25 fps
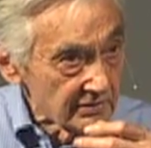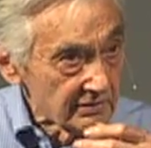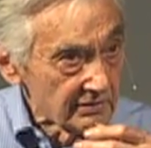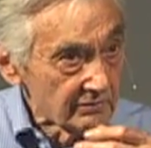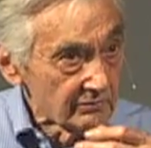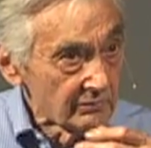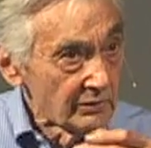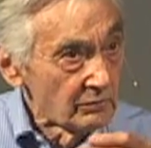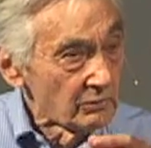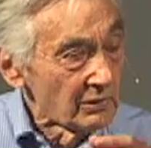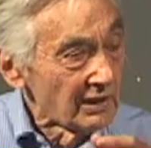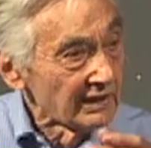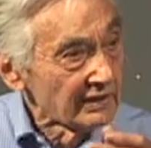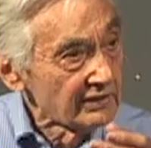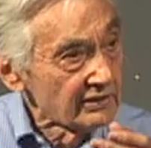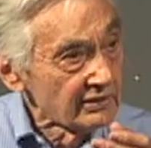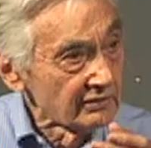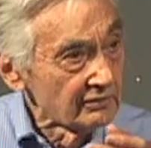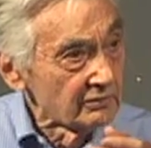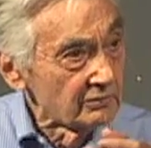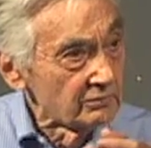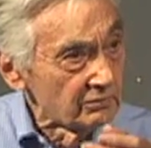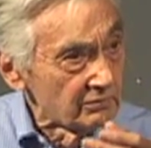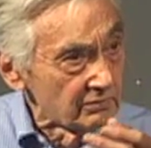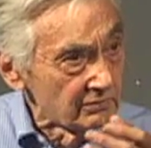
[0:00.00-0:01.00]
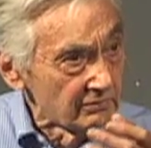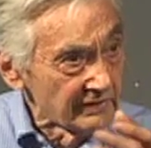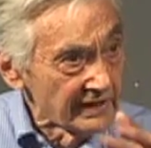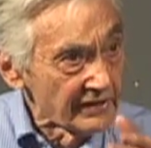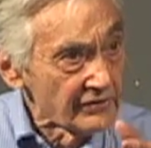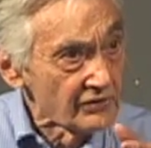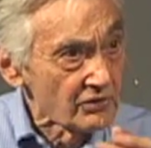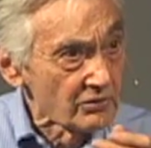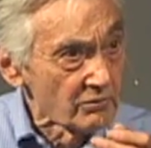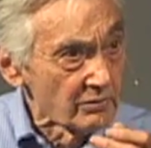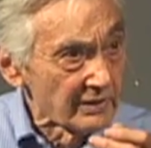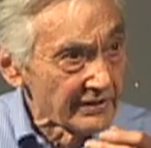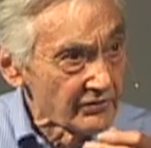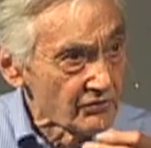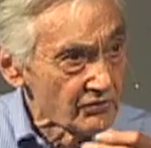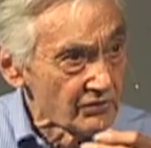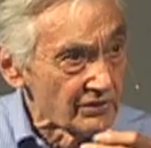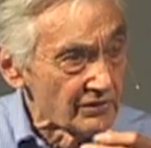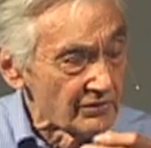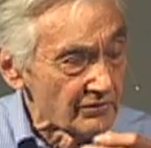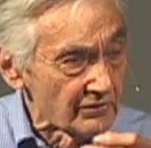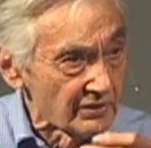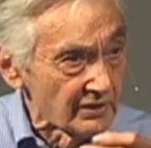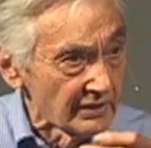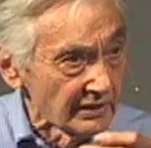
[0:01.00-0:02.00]
we want to raise
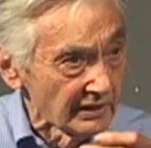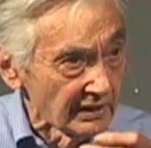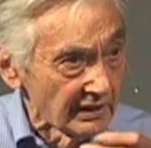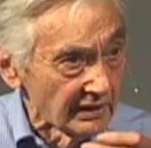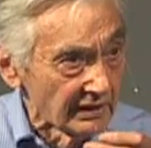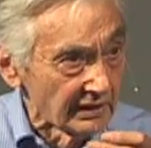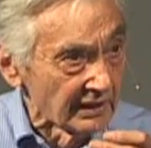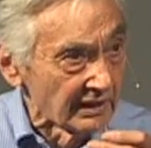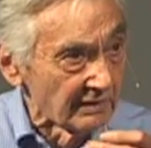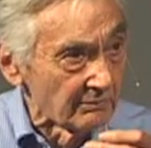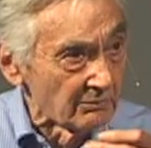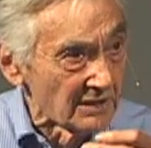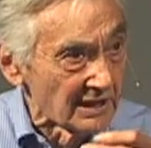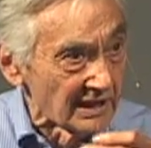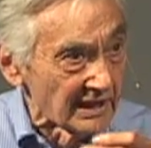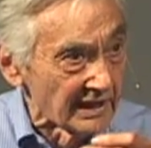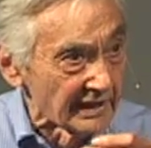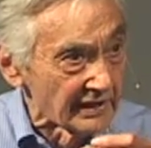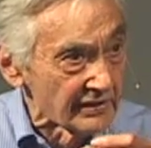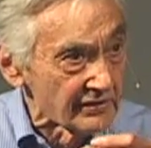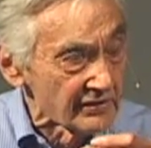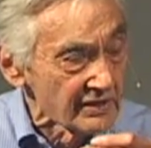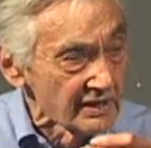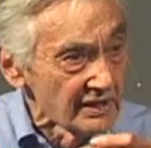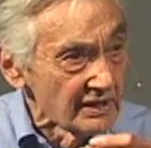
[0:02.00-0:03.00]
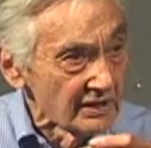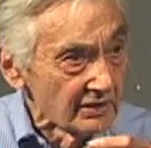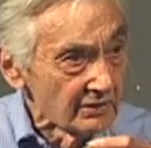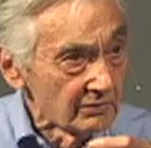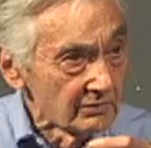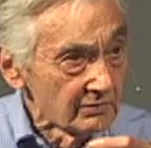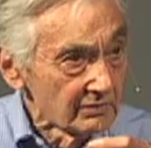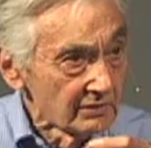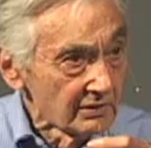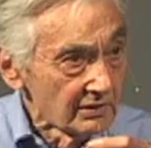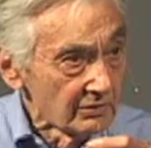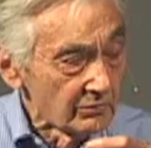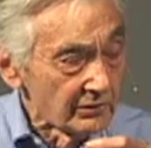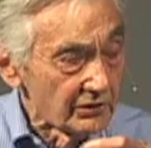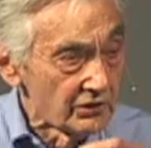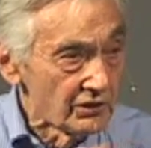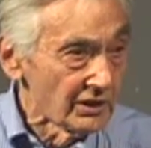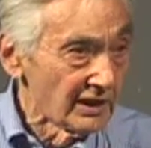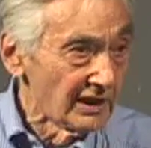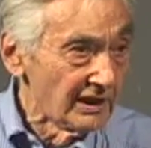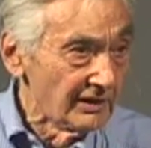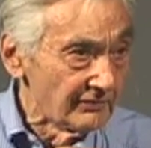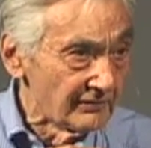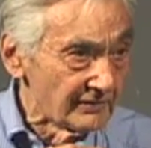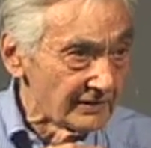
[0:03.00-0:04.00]
questions in their minds, which
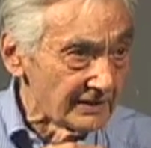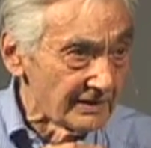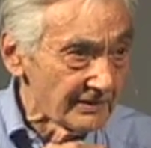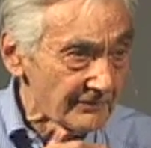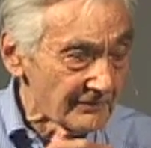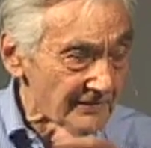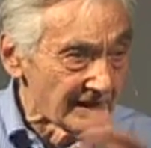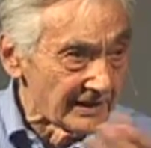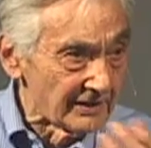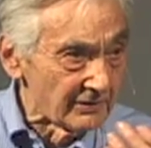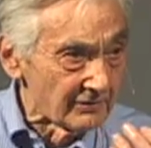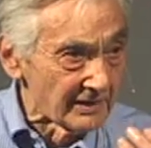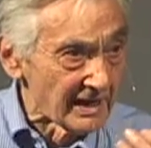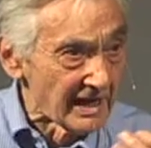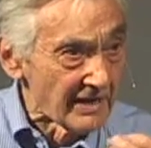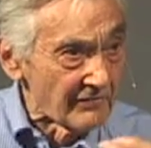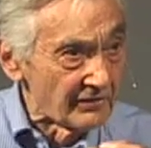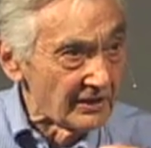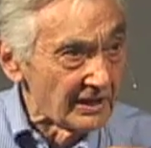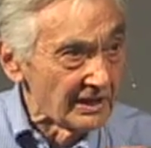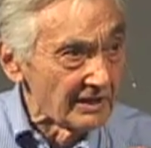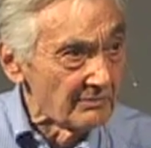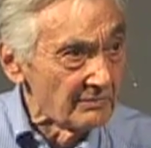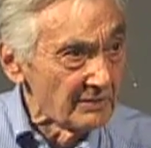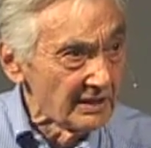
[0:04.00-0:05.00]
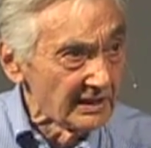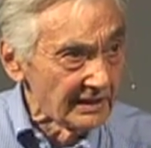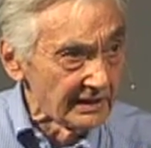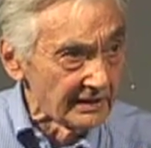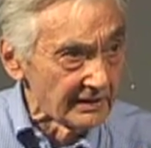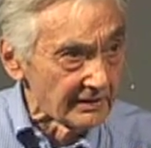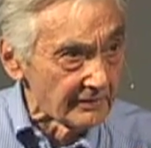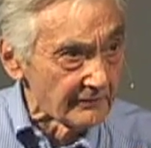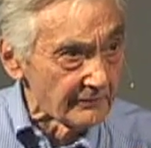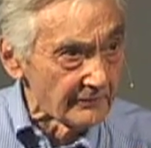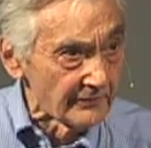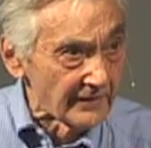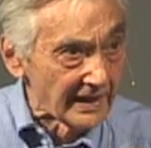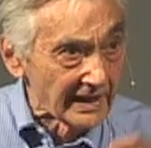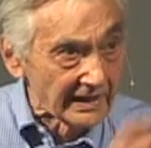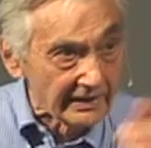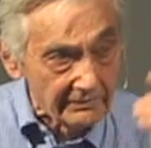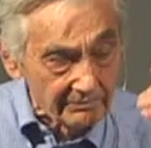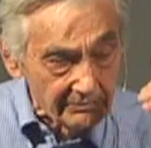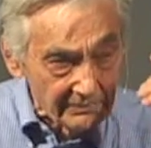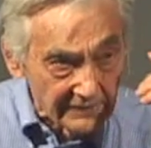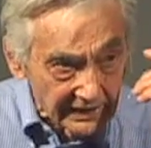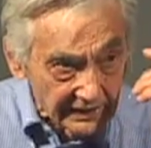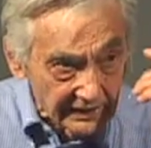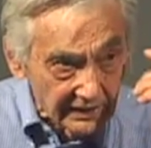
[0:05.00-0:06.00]
even if they don't have any immediate
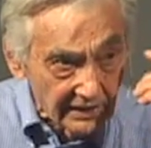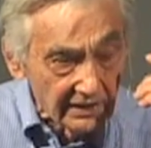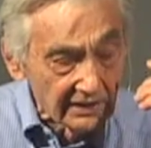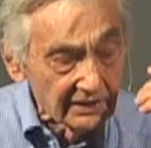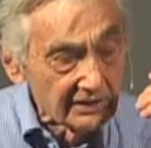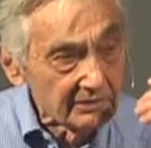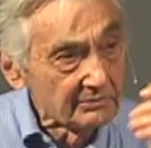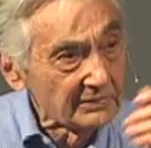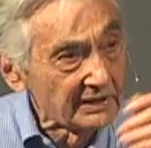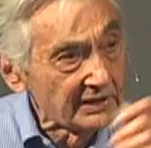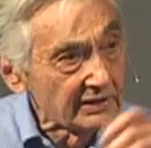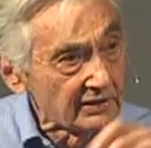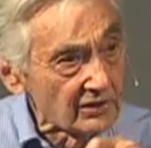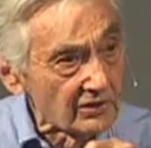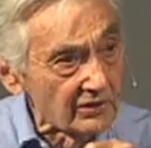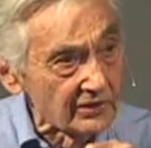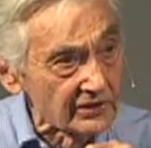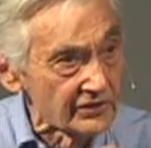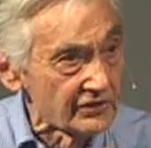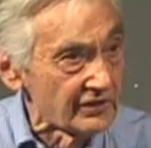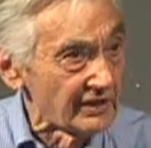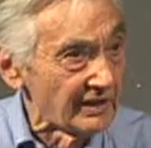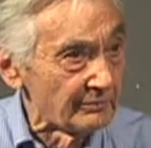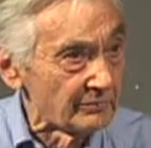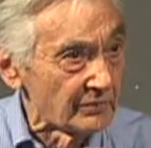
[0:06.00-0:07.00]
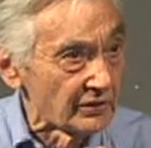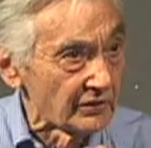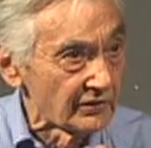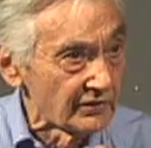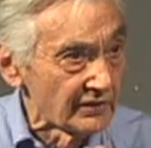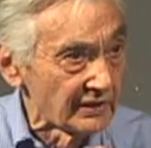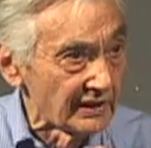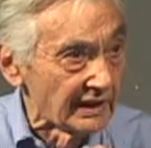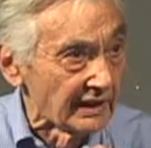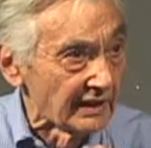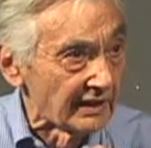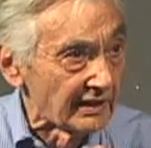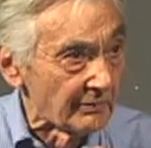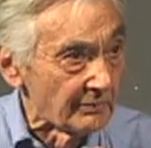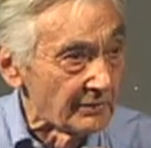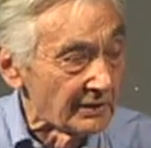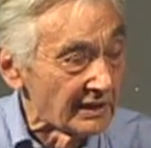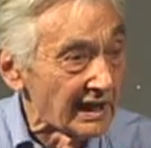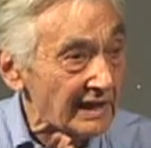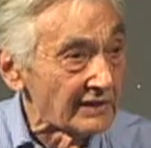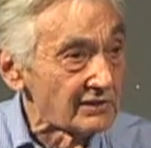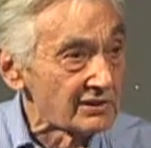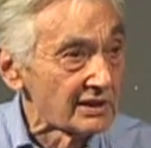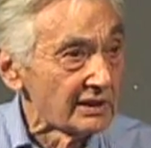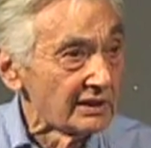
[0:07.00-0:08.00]
effect may, may cause them to think. I mean,
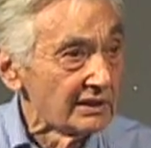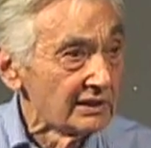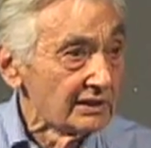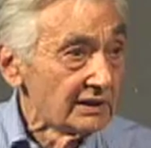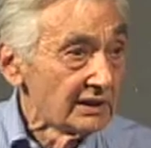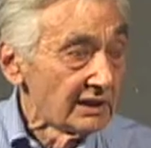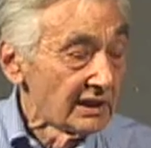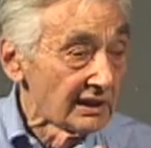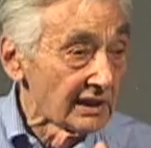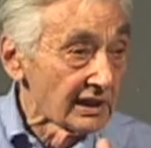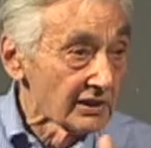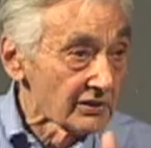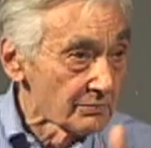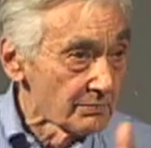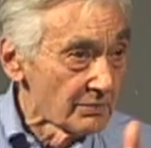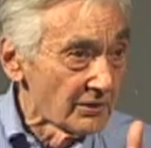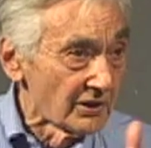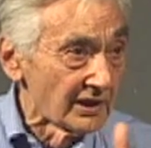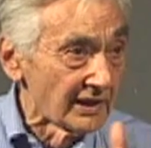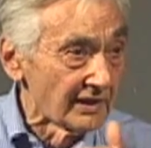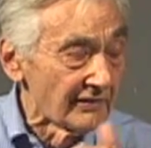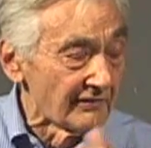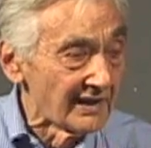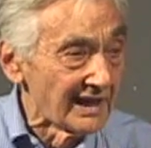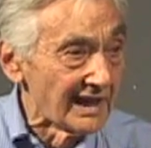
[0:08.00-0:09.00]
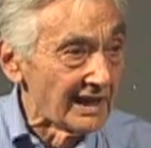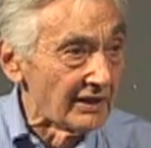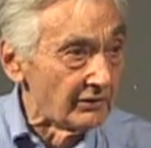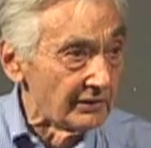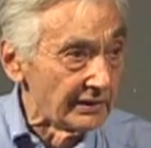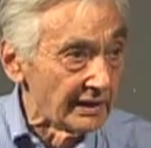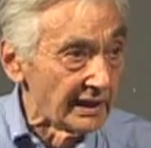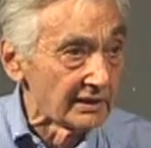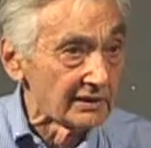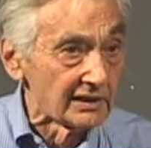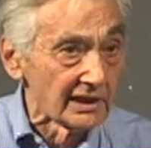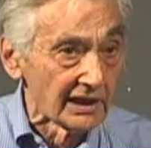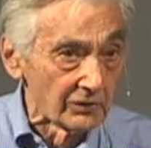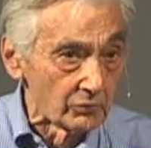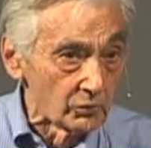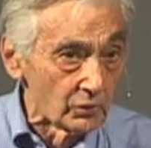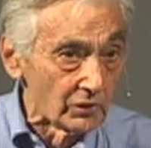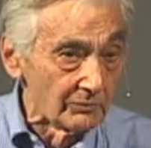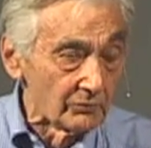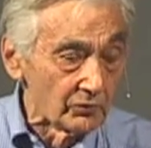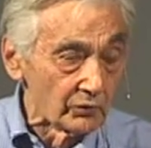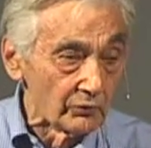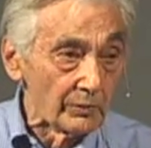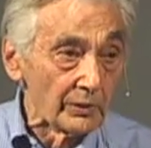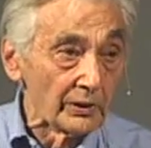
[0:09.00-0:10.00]
that's, and that's part of how an
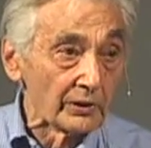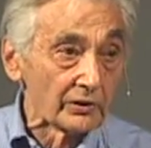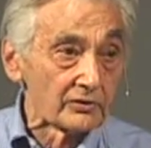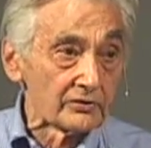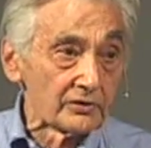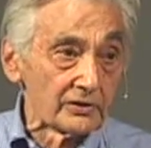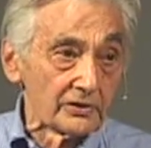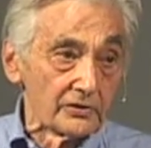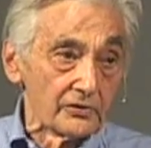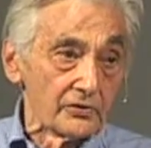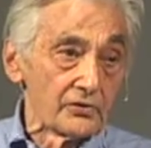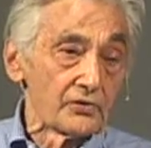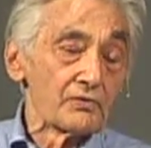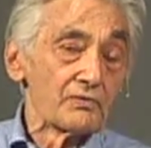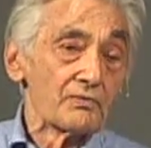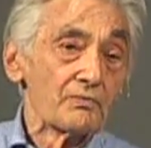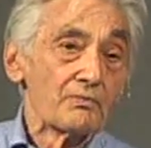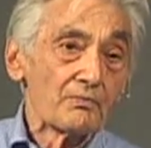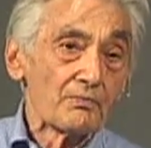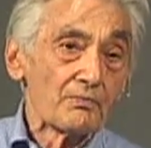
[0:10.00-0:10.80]
anti-war movement grows.